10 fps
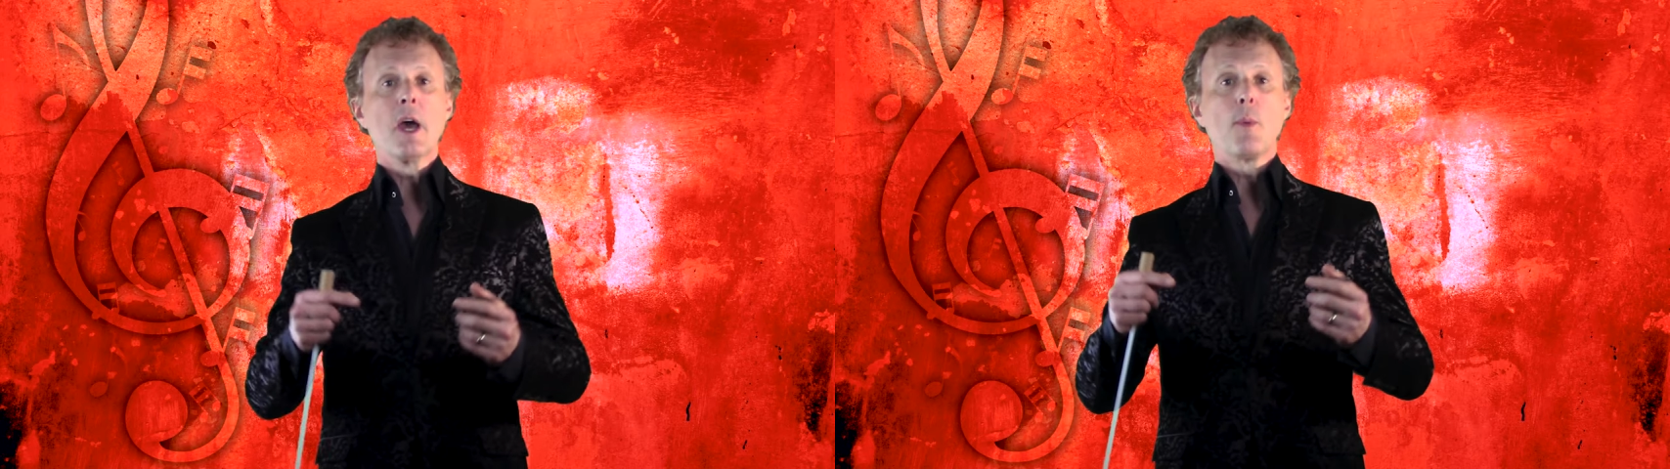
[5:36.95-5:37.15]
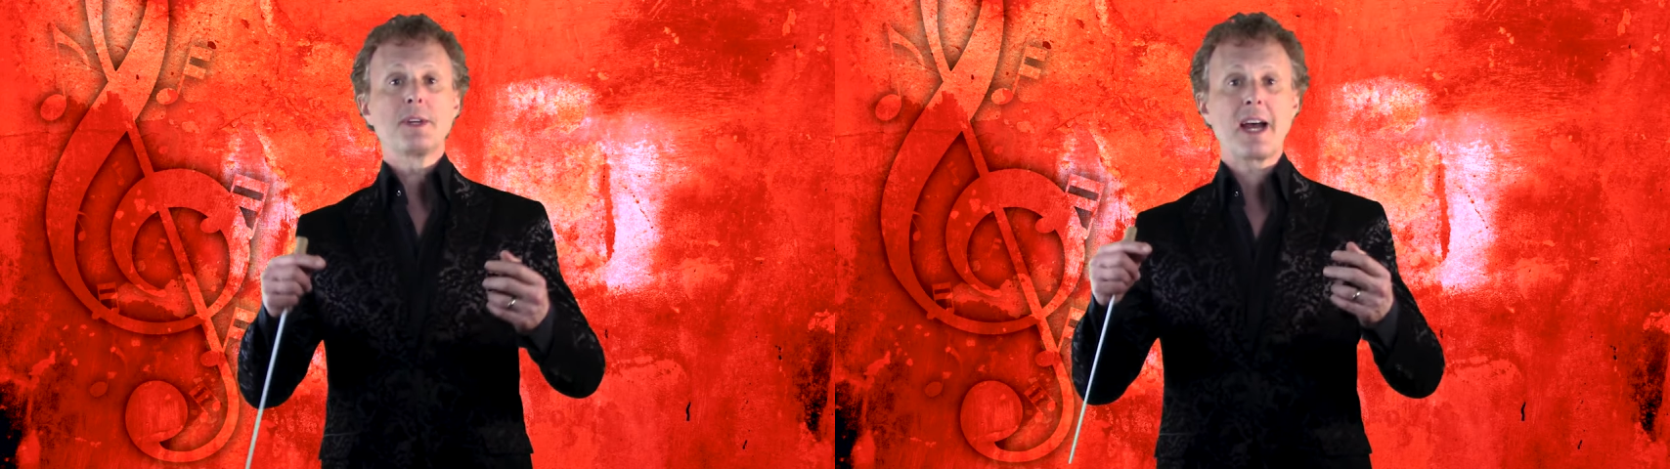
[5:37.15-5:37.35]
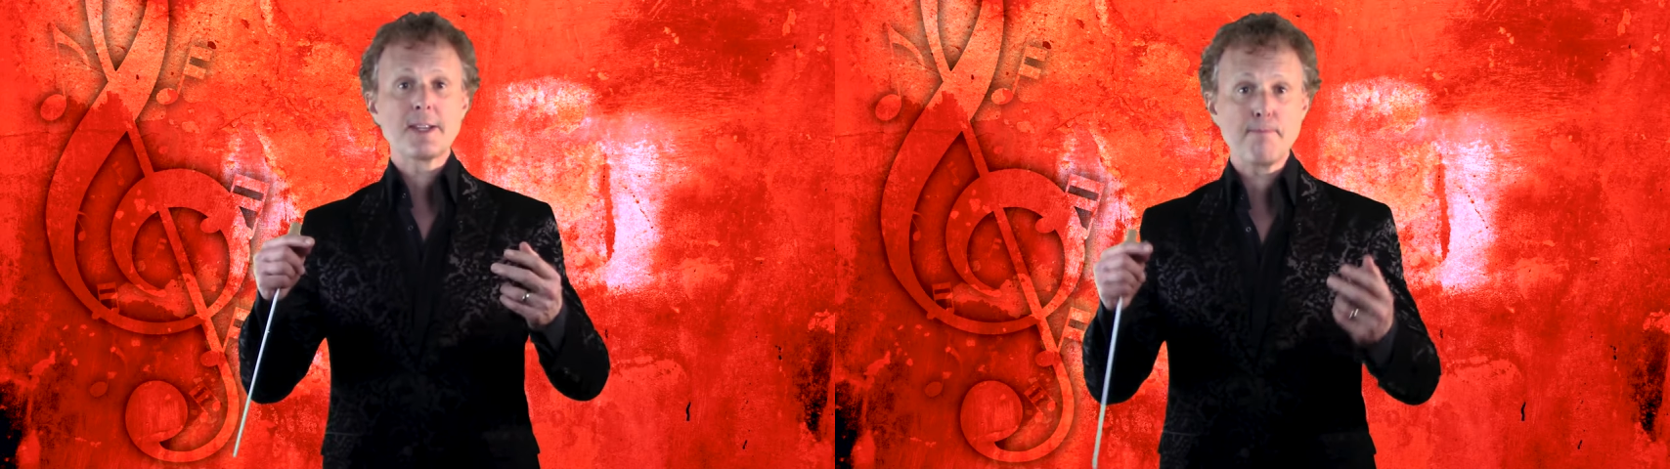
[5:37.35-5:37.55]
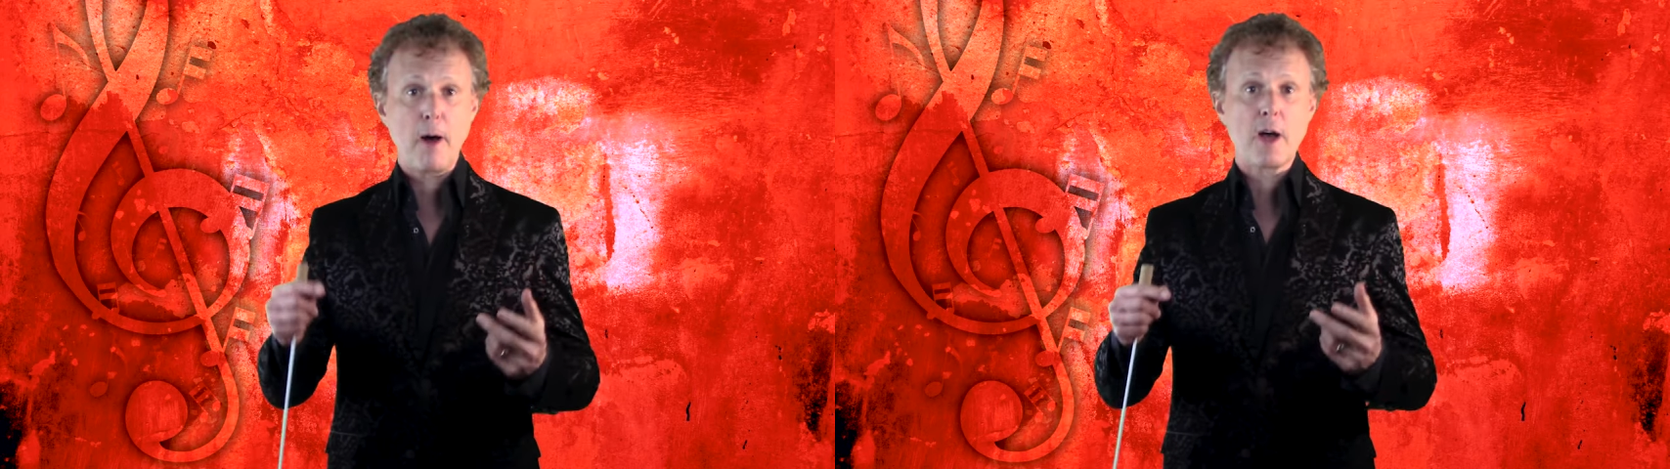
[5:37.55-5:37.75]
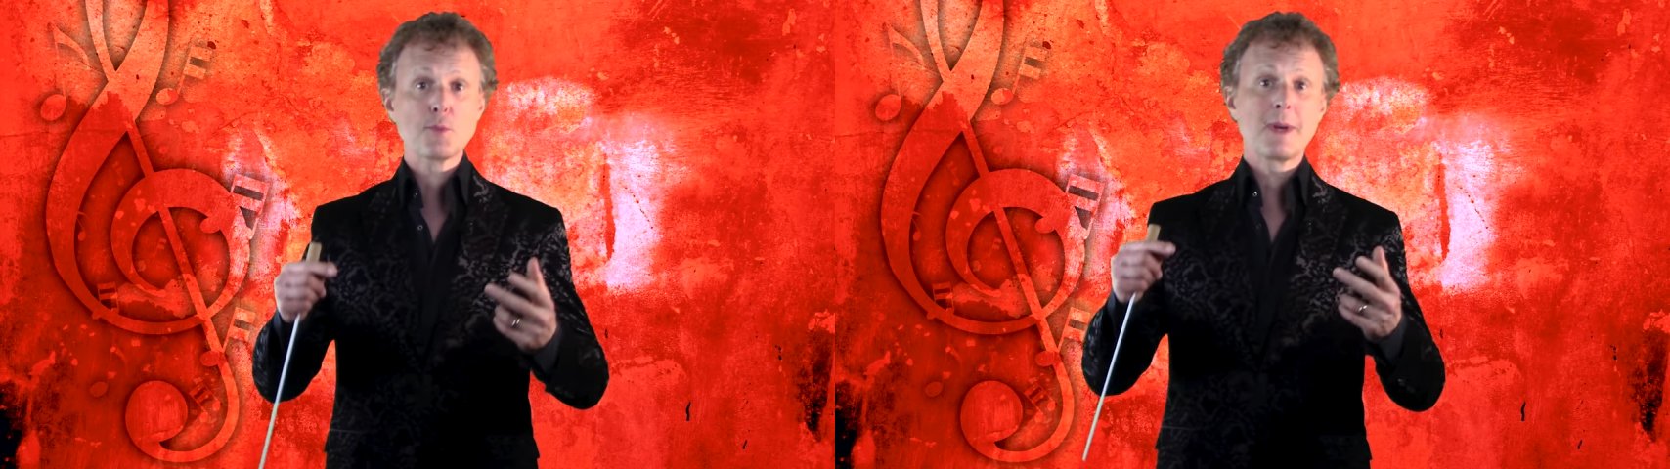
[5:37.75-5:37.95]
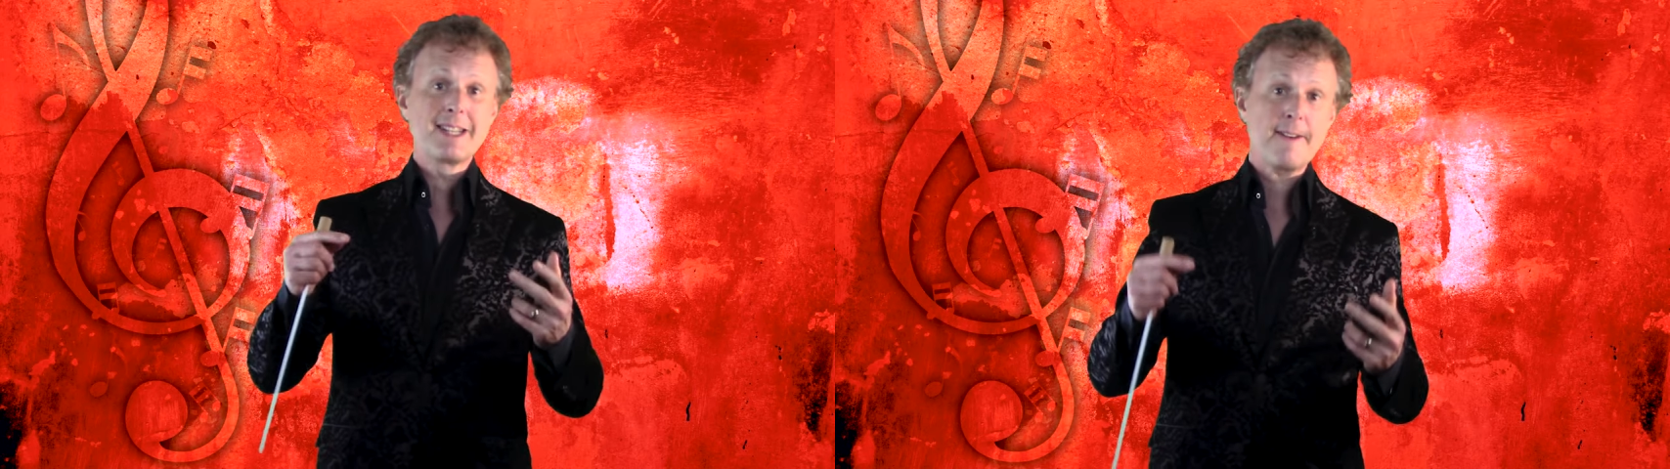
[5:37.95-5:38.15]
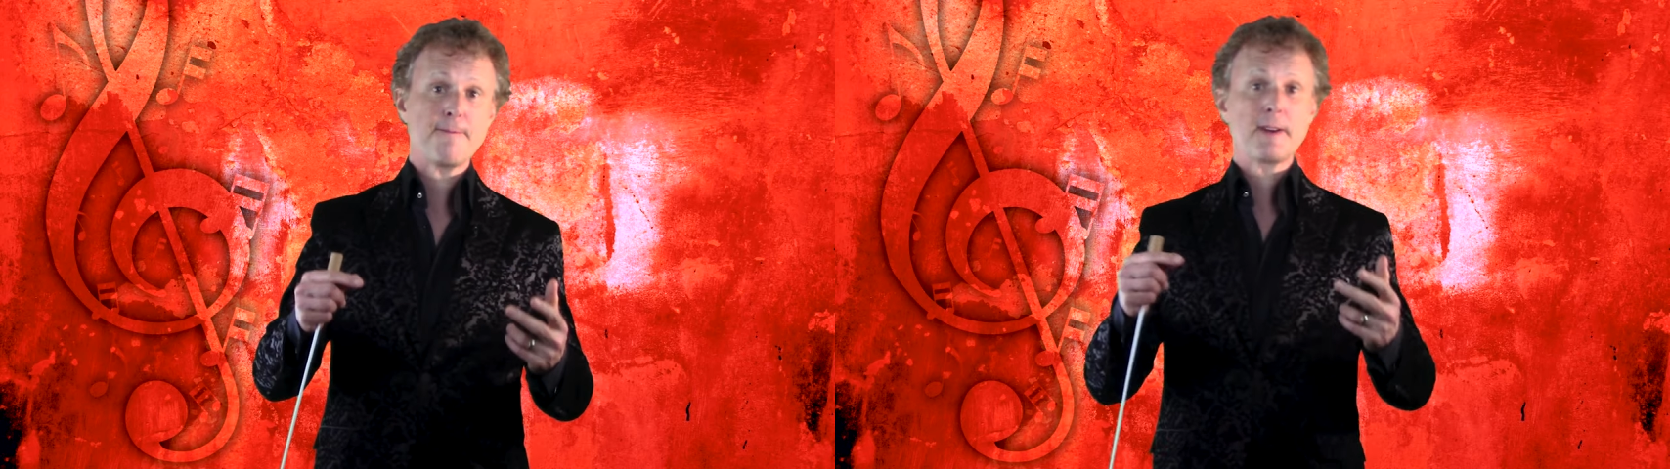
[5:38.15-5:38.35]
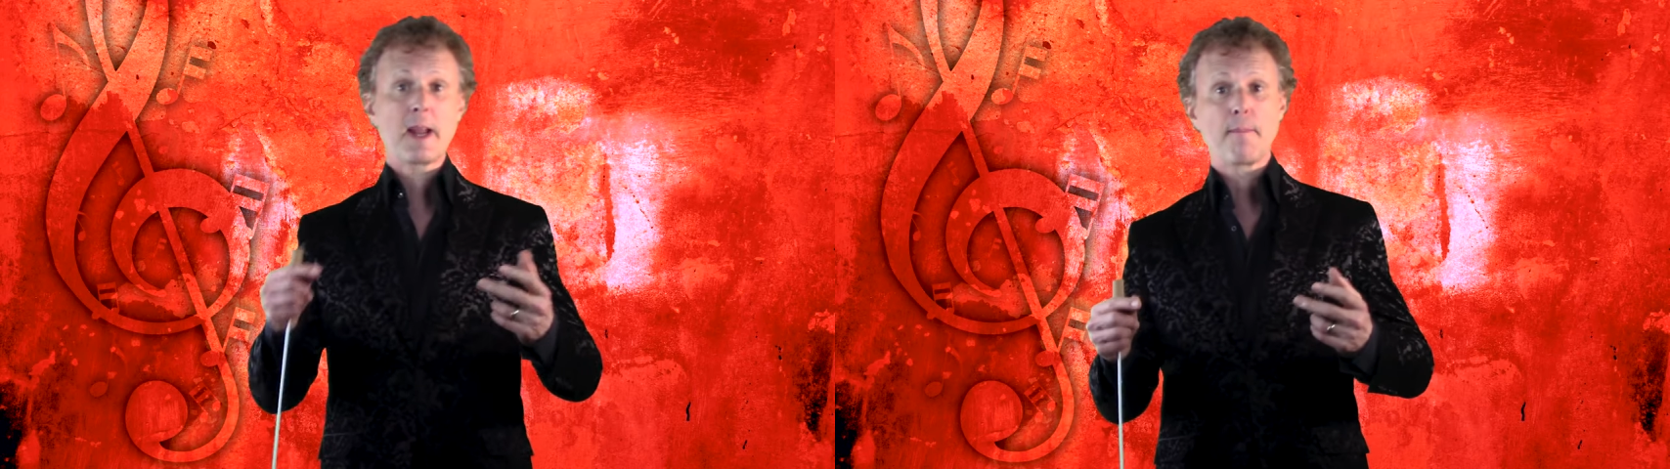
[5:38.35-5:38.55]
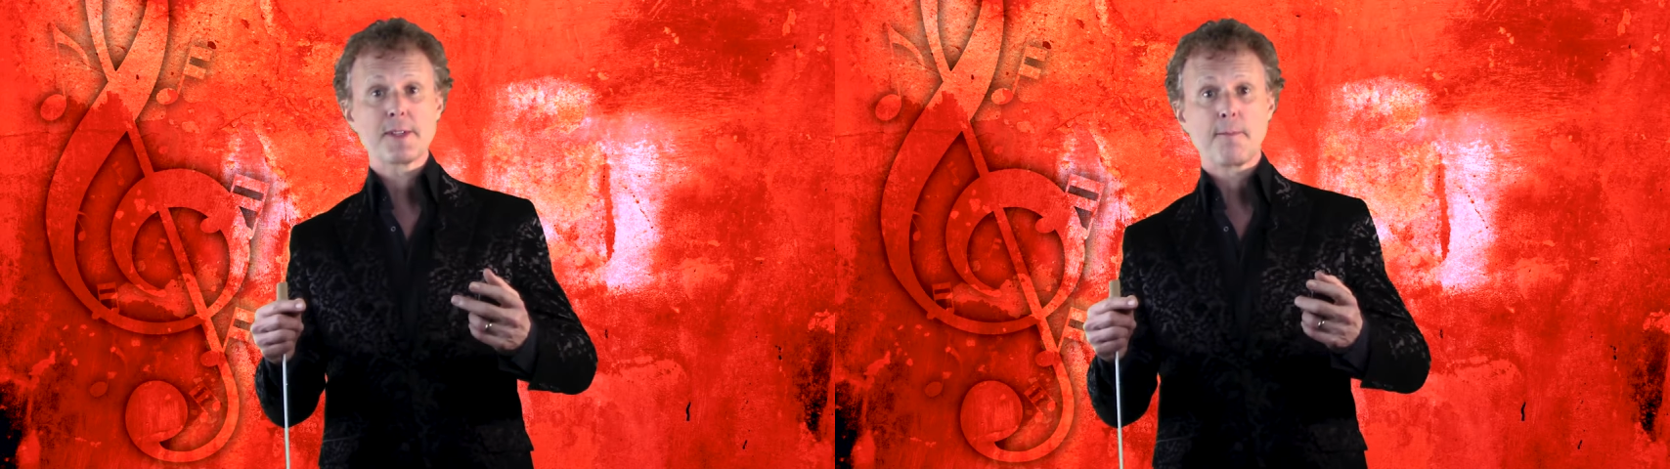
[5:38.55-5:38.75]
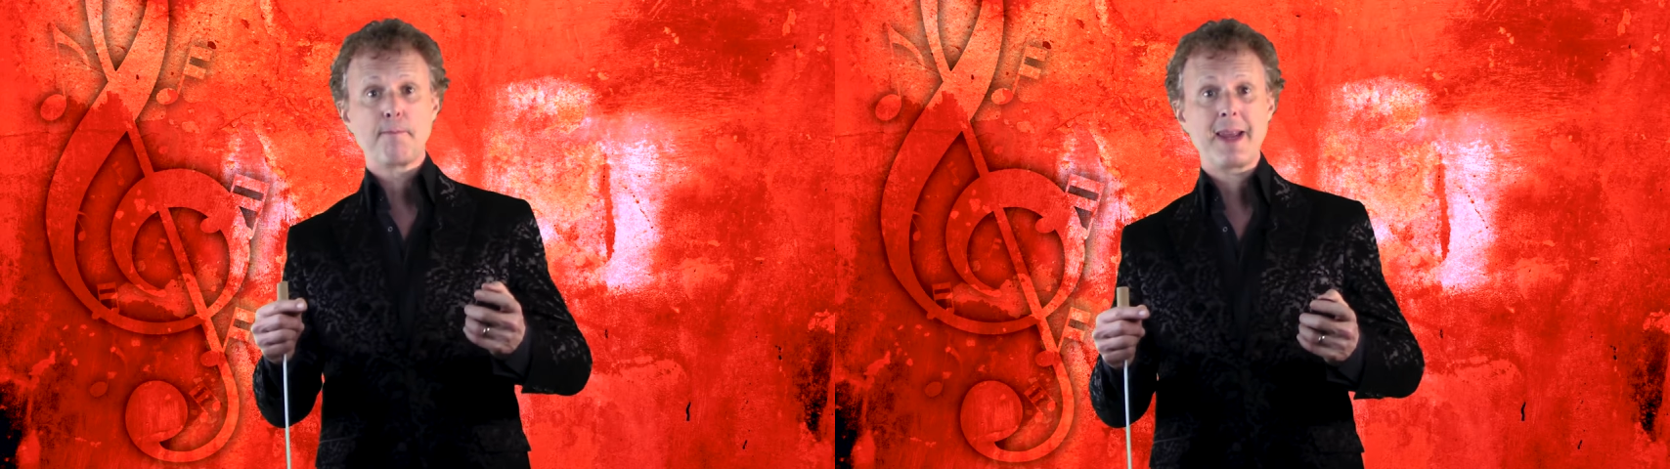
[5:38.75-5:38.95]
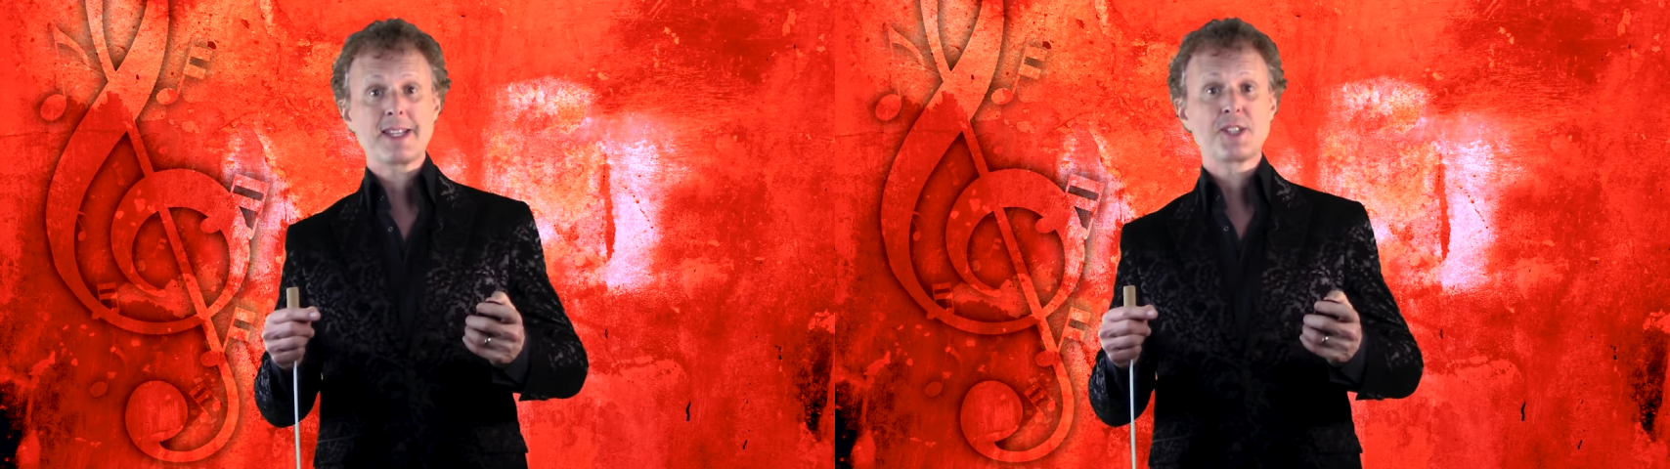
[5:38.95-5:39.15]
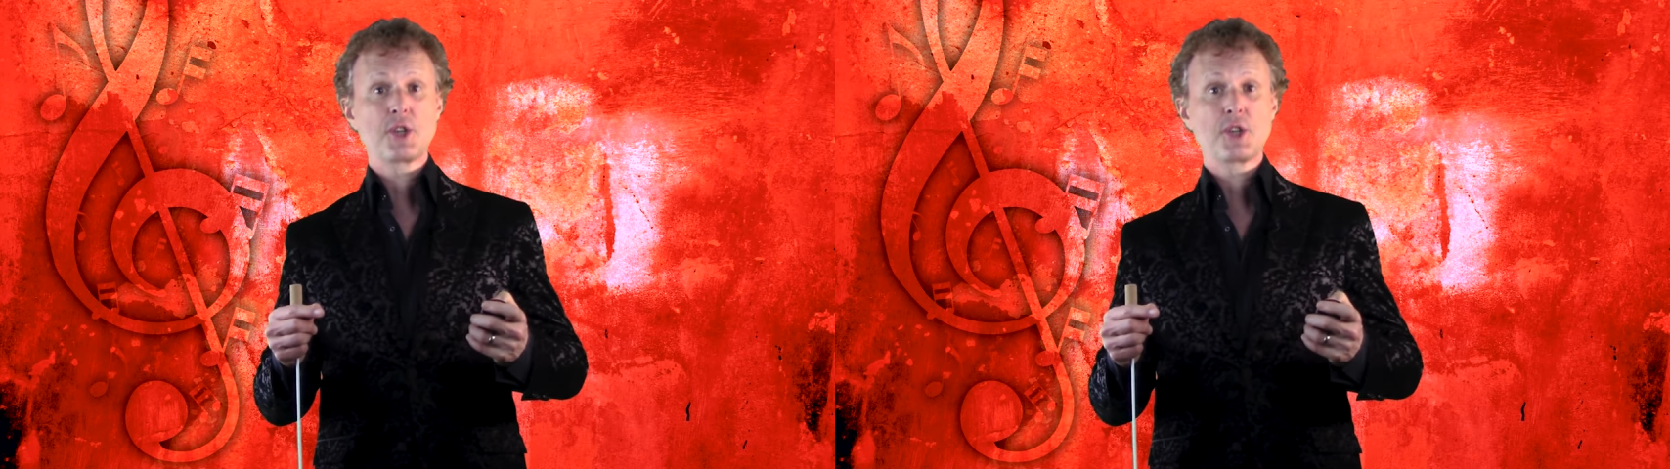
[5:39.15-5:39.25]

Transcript: which has bars with different numbers of beats